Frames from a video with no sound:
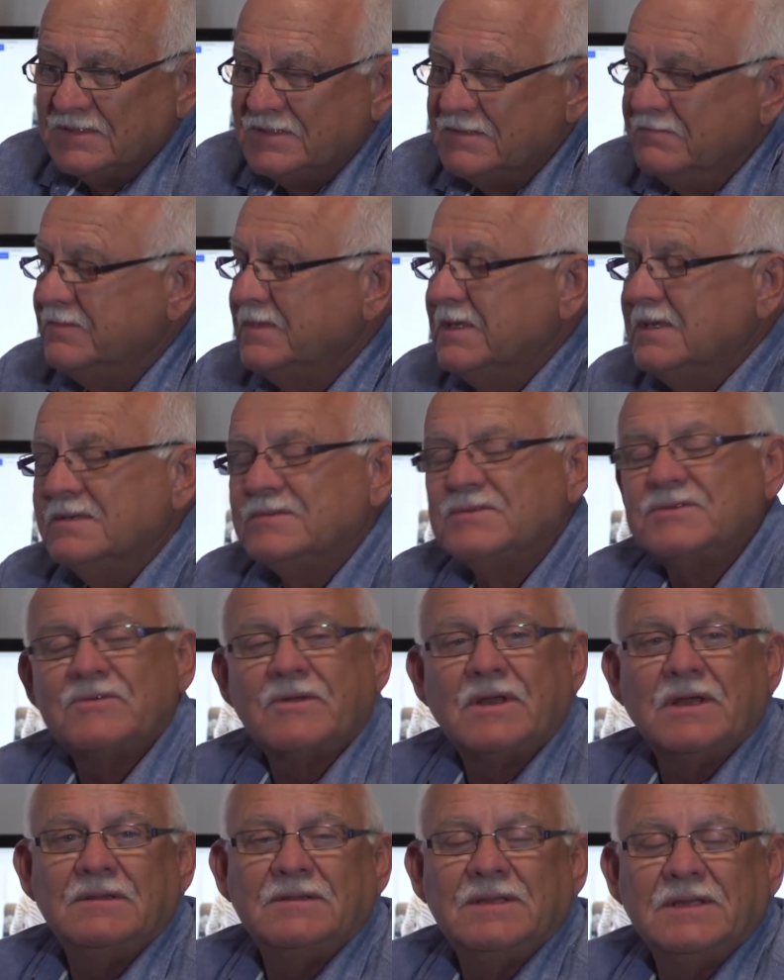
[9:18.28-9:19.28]

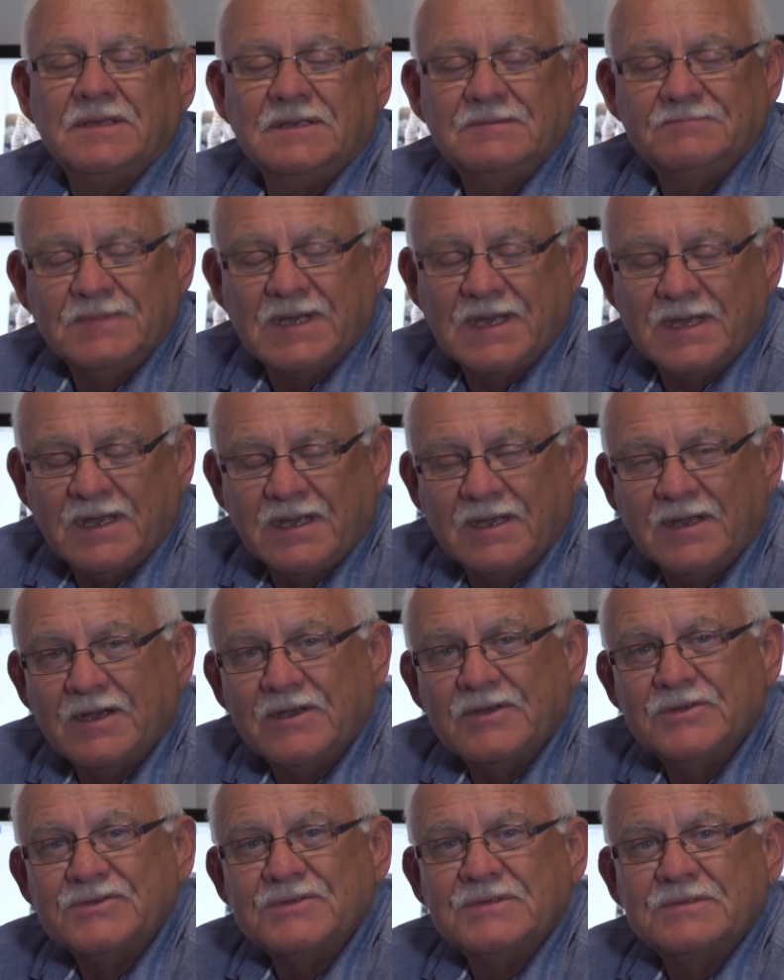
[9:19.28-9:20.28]
The
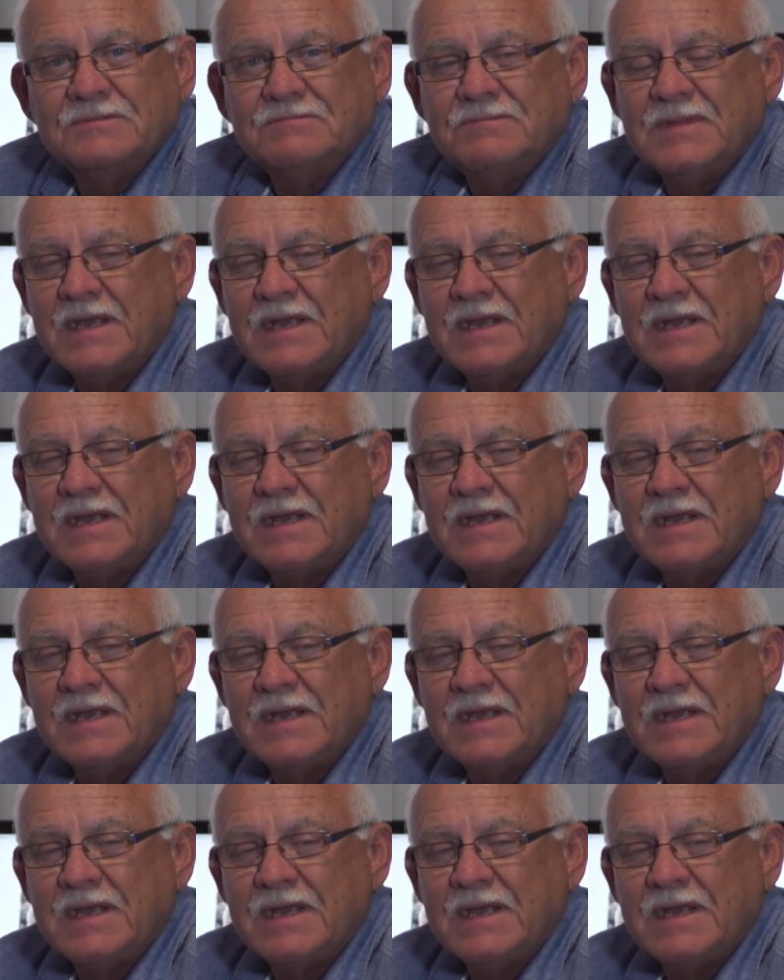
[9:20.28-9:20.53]
AAOs,